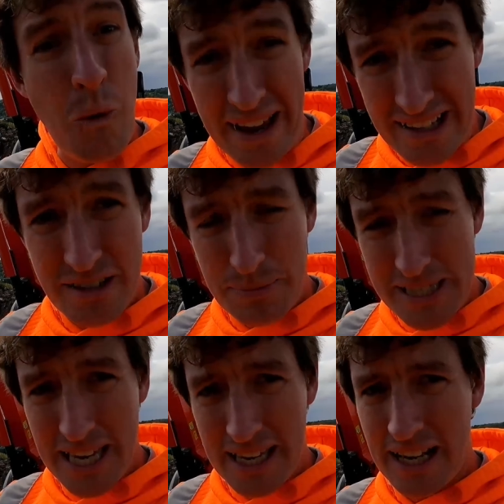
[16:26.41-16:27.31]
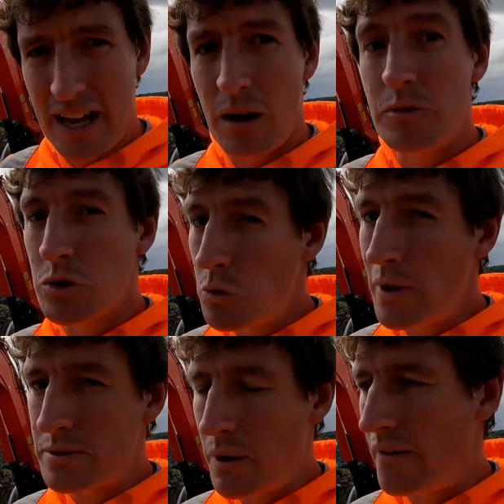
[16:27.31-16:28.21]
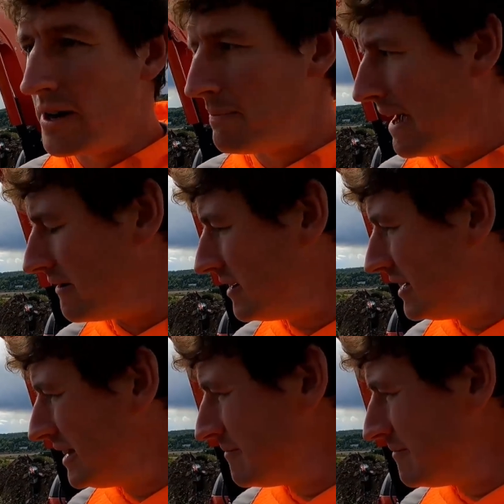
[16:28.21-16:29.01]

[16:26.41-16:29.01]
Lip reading: Weight particularly, I was always worried about.